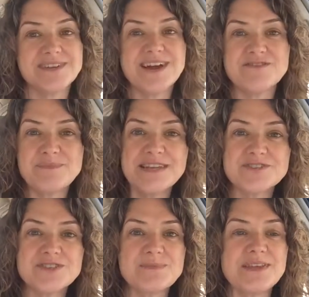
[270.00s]
kind of
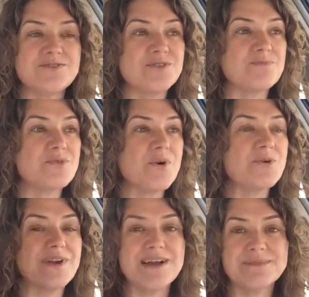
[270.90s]
mentors me through the
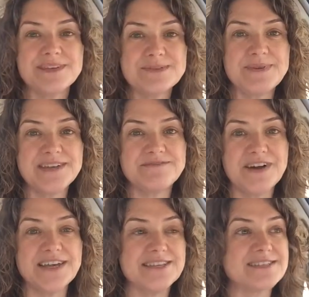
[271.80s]
program, gives me
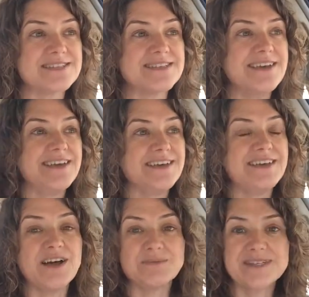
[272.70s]
advice,
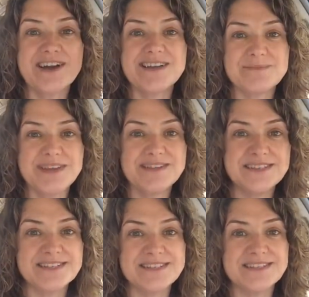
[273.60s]
helps guide my
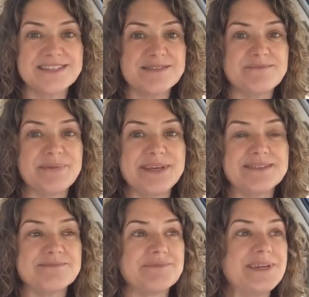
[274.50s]
thesis, but
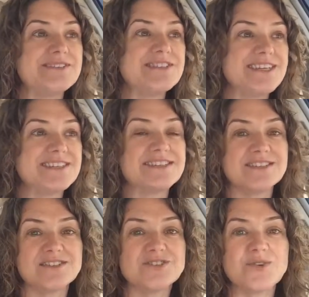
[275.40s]
Peter does
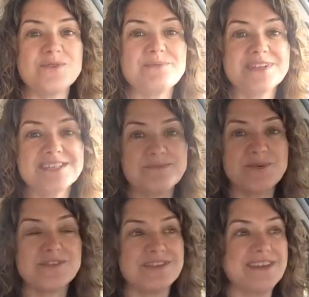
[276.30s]
so much
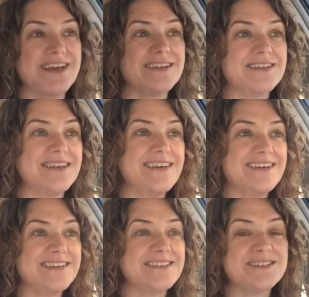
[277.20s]
more than that.
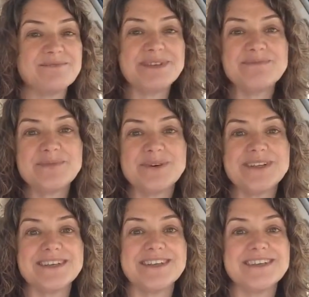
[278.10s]
Simply
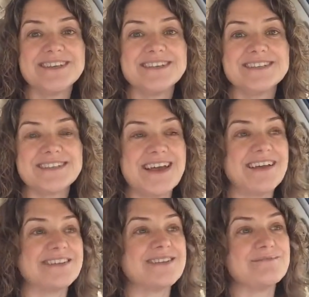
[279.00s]
put, he is
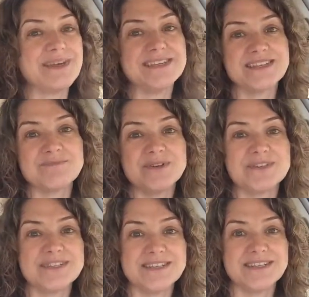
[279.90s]
an amazing
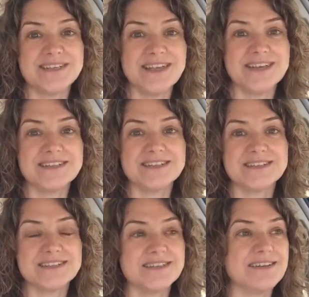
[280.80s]
person,
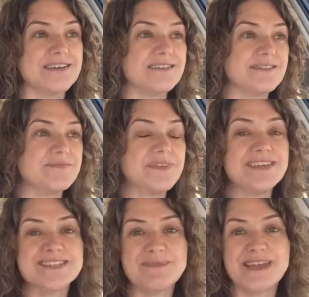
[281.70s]
and
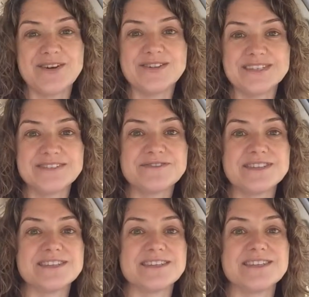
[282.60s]
he has made all the
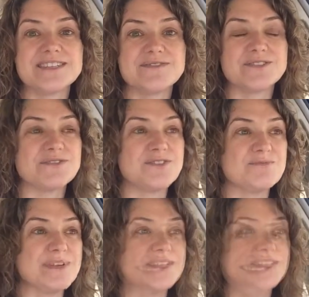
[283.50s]
difference in these first few
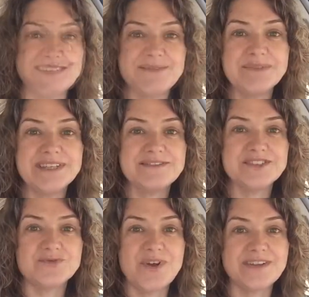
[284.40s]
months. He believes
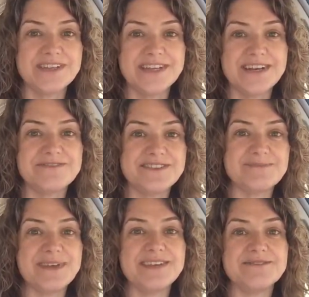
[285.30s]
strongly enough
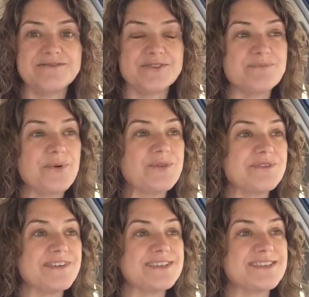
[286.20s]
in me for the both
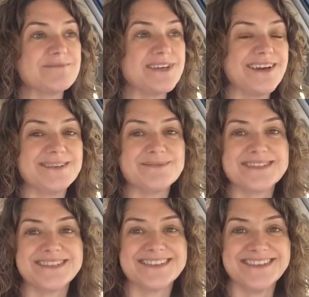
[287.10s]
of us
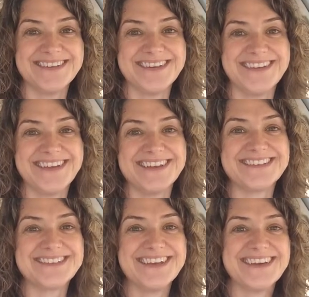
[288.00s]
sometimes, and
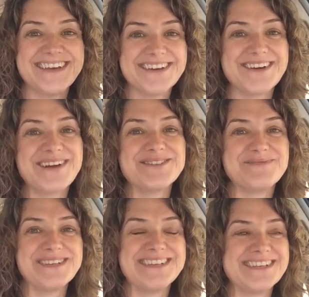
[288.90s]
that's kind of
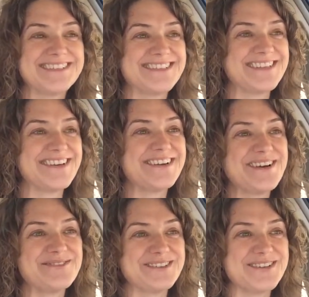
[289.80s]
been necessary
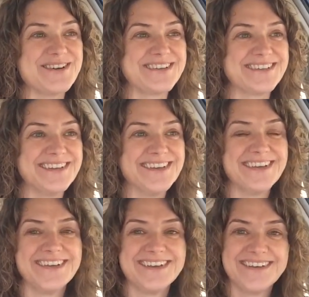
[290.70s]
off and
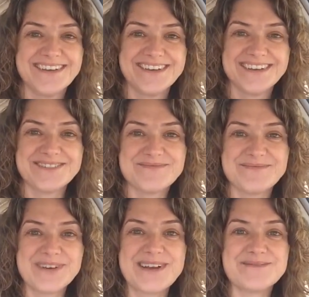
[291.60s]

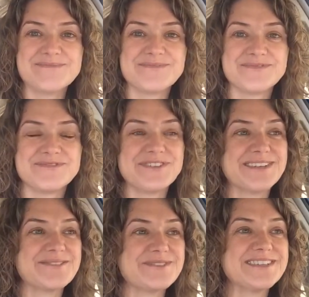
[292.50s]
on. When I'm
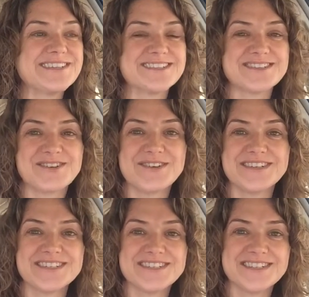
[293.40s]
feeling really
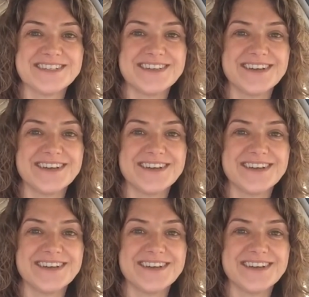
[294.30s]
discouraged,